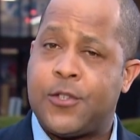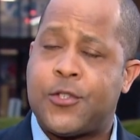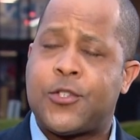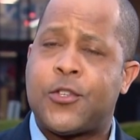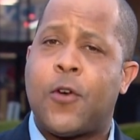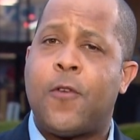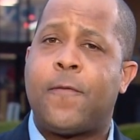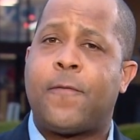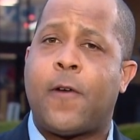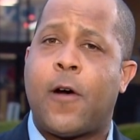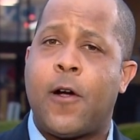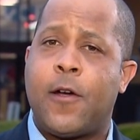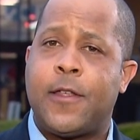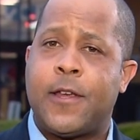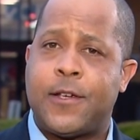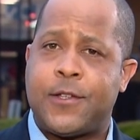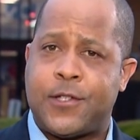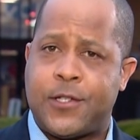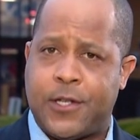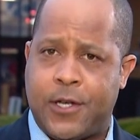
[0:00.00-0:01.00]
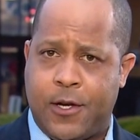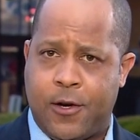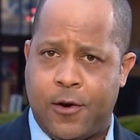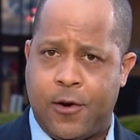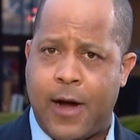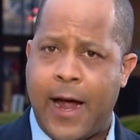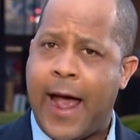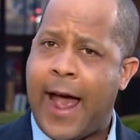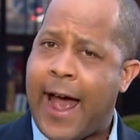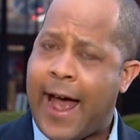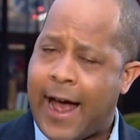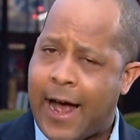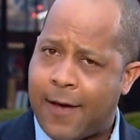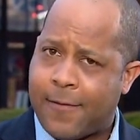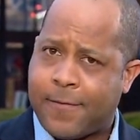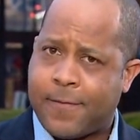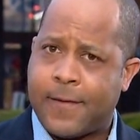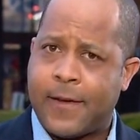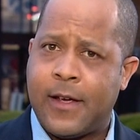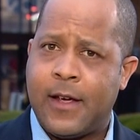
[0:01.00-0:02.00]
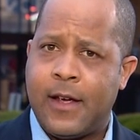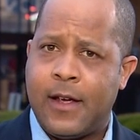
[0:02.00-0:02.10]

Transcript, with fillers: So far this year, half